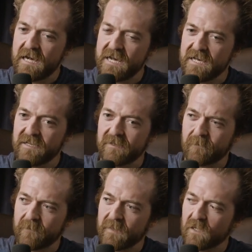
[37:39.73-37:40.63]
And
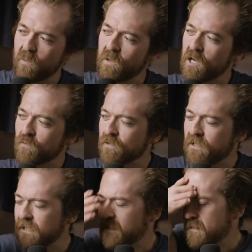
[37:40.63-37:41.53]
what I
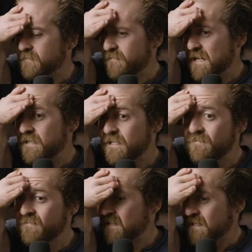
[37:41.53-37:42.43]
really loved about
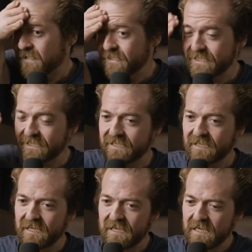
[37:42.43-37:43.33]
him is
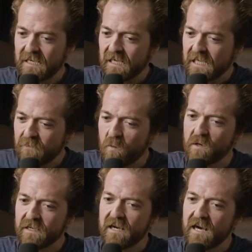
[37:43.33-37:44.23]
he
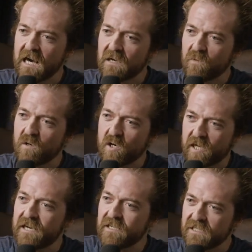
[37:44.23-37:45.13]
put in the hard work
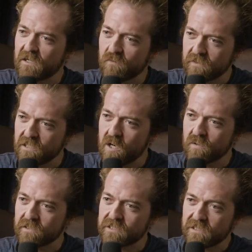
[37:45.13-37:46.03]
and he got
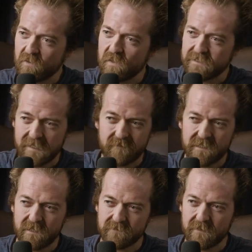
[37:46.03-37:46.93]
results. Where
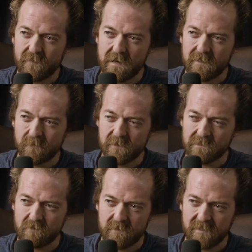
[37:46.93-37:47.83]
sometimes in Paralympic
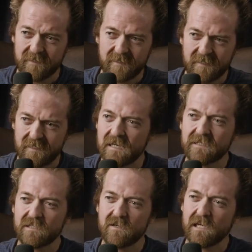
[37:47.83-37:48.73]
swimming,
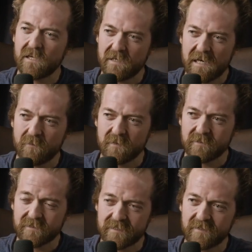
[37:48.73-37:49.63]
that's not how it
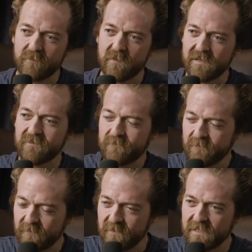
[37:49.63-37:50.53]
happens. But
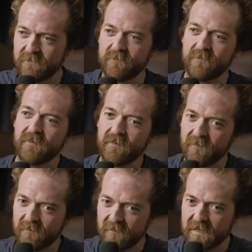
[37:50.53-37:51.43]
for him,
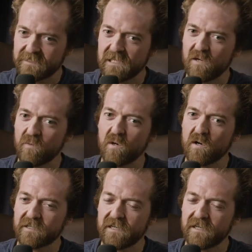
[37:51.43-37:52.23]
that's how it worked.